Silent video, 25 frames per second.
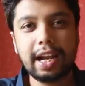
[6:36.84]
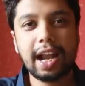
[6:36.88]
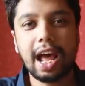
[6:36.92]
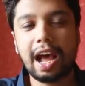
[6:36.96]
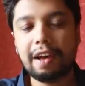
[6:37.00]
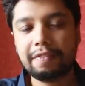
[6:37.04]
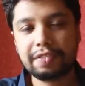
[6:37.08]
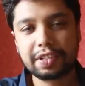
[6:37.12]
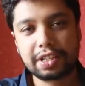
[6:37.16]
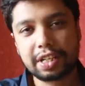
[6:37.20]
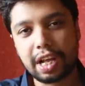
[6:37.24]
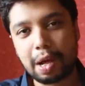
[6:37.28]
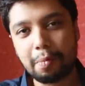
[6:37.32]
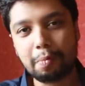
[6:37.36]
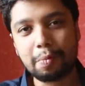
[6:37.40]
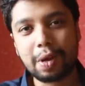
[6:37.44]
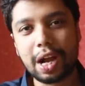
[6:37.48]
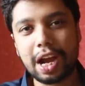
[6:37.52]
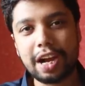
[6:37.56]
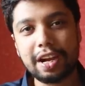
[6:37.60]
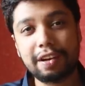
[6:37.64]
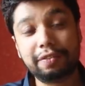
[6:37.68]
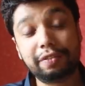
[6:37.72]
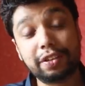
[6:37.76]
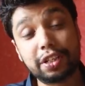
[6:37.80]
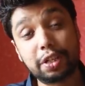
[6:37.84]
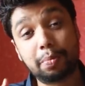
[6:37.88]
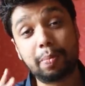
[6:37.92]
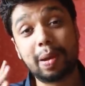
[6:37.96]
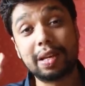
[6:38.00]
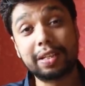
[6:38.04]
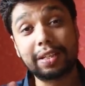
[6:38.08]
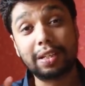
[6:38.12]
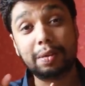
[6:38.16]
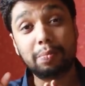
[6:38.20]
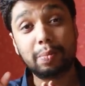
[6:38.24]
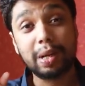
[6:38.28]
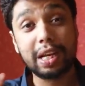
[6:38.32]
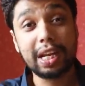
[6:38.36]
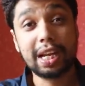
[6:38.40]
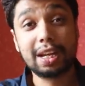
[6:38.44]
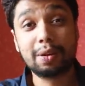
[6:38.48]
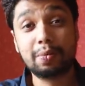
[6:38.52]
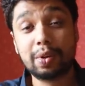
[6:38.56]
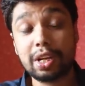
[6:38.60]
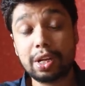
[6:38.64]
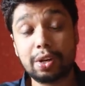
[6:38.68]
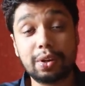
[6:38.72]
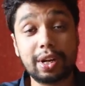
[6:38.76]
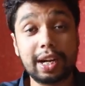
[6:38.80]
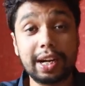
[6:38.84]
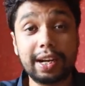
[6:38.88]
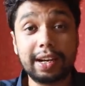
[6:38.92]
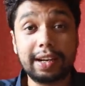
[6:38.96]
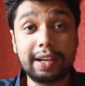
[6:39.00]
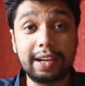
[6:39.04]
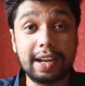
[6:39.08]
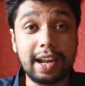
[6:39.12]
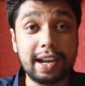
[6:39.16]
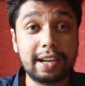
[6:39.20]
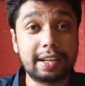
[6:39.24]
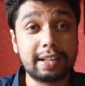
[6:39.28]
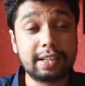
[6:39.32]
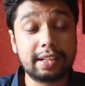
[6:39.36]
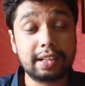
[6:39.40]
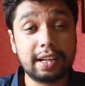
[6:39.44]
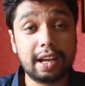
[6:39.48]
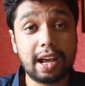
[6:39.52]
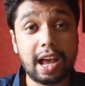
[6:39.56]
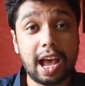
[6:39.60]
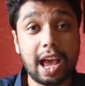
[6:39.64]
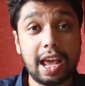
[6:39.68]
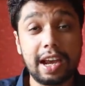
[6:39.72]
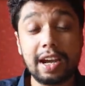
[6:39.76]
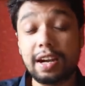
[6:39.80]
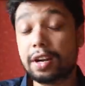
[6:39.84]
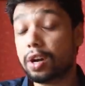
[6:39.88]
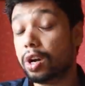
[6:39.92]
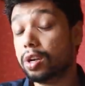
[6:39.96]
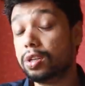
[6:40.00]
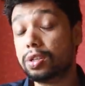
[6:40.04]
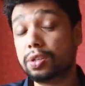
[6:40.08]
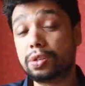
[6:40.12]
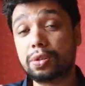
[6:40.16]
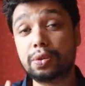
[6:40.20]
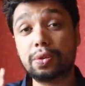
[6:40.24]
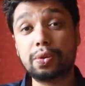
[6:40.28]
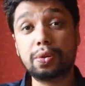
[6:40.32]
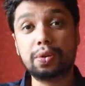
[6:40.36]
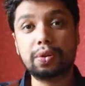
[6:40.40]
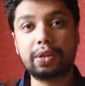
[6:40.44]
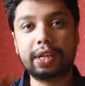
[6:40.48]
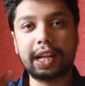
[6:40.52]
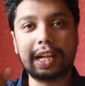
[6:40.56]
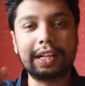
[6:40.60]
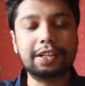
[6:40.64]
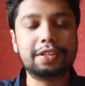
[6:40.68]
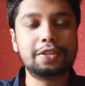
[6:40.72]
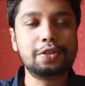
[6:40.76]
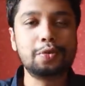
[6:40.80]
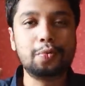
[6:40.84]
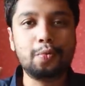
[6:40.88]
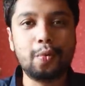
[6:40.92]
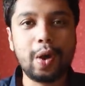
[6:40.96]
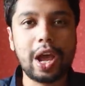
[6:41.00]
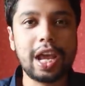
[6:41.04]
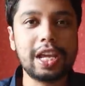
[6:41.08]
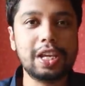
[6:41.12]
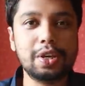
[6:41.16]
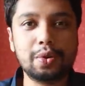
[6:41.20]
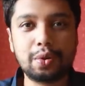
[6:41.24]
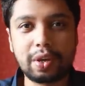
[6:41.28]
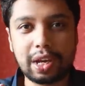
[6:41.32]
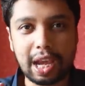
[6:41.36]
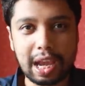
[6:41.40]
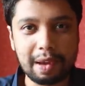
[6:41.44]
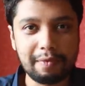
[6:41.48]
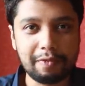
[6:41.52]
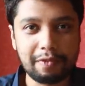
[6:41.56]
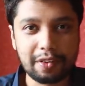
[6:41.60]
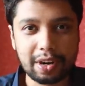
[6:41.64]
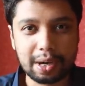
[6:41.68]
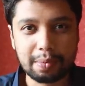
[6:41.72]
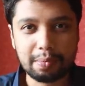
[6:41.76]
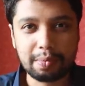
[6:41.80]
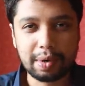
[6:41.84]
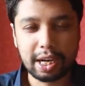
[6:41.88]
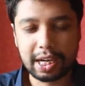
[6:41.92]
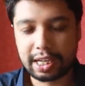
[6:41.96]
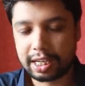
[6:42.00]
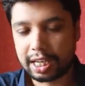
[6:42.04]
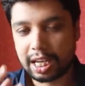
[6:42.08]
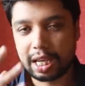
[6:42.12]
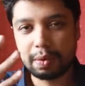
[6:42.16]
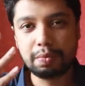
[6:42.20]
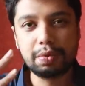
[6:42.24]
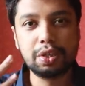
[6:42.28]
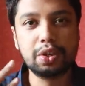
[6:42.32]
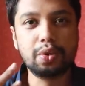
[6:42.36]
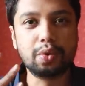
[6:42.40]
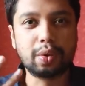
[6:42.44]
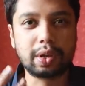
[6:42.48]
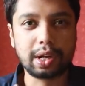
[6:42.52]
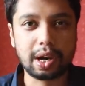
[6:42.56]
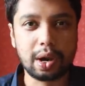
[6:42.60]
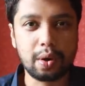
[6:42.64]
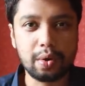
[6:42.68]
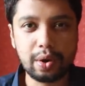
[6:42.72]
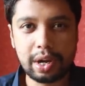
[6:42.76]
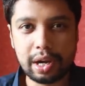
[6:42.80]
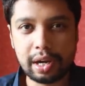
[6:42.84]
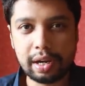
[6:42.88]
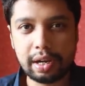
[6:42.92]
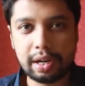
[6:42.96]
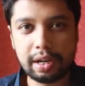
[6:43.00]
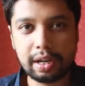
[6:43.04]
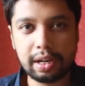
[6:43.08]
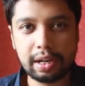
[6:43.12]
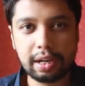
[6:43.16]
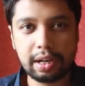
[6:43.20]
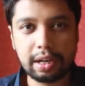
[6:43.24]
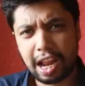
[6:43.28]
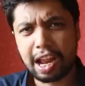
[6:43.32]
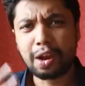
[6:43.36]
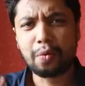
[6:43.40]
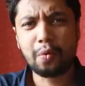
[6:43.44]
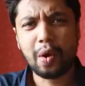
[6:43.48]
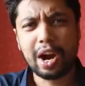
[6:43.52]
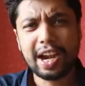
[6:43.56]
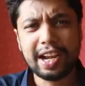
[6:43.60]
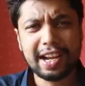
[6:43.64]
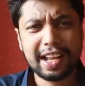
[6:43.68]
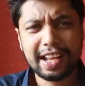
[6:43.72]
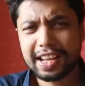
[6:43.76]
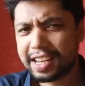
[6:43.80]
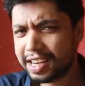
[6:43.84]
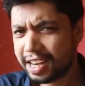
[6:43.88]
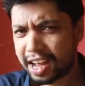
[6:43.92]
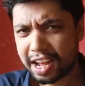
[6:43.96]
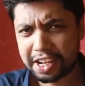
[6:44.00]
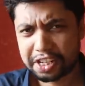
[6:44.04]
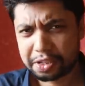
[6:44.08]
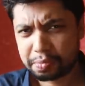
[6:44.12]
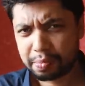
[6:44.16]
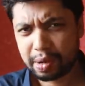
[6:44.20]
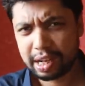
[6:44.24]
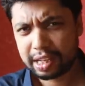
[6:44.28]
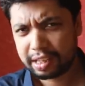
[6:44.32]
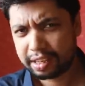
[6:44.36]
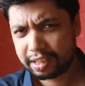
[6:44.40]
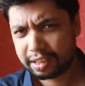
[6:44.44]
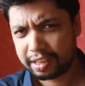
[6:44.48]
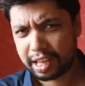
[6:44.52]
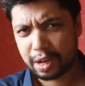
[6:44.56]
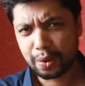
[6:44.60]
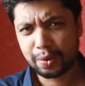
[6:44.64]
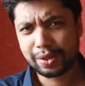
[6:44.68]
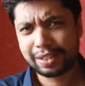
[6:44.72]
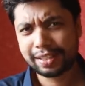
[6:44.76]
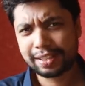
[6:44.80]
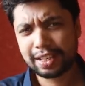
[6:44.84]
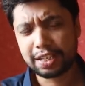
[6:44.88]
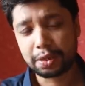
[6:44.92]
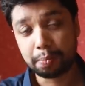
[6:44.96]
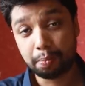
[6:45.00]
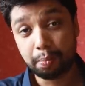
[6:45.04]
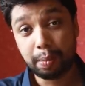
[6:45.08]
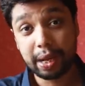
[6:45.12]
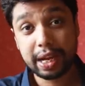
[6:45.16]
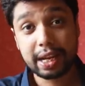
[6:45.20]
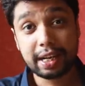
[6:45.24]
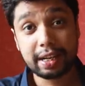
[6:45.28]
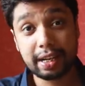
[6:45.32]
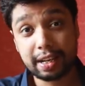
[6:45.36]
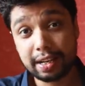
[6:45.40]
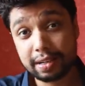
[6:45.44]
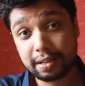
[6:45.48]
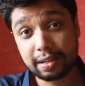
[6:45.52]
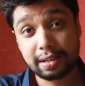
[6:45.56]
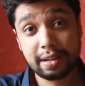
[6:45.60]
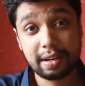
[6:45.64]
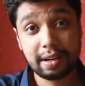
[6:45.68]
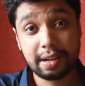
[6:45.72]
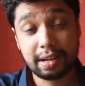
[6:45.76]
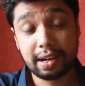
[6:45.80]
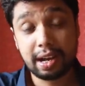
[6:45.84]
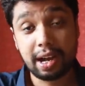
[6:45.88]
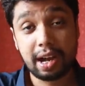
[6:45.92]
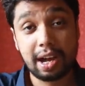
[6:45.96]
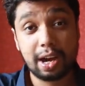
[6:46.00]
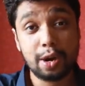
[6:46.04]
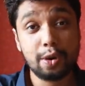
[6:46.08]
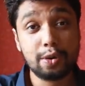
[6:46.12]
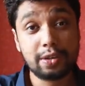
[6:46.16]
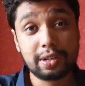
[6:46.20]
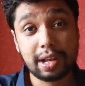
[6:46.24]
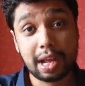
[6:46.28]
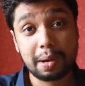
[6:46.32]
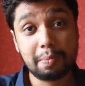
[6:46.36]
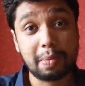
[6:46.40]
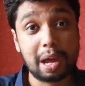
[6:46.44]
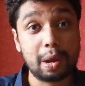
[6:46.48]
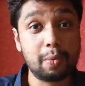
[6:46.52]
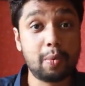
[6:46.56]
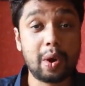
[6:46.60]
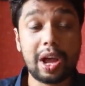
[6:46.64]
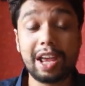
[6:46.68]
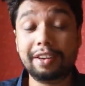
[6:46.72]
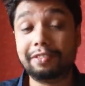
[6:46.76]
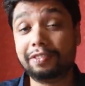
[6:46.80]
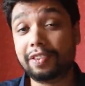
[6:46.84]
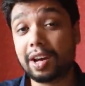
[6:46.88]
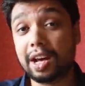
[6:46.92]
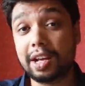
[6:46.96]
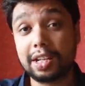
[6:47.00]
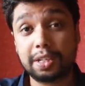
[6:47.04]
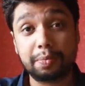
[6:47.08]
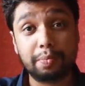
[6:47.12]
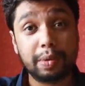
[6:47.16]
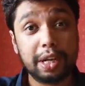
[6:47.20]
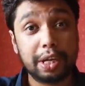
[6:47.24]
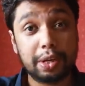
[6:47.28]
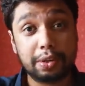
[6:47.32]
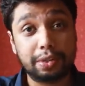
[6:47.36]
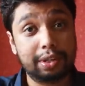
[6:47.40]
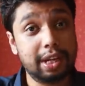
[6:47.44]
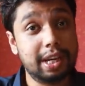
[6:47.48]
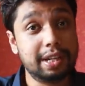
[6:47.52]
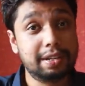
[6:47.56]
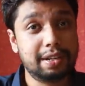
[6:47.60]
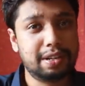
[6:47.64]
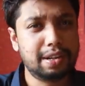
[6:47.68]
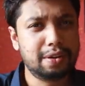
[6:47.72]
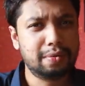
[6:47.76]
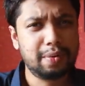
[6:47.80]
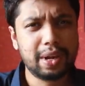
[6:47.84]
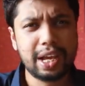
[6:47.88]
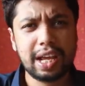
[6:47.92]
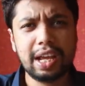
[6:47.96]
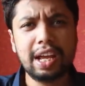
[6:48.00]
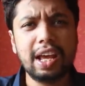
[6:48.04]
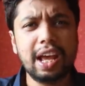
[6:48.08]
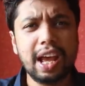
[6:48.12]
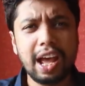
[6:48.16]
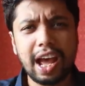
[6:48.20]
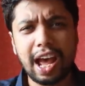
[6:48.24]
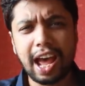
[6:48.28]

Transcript: it'll have some kind of a special meaning when you read it later. And it also tells you where you came from. It keeps you grounded. Like one day last month, there was this big lizard in our house and my wife asked me to chase it away,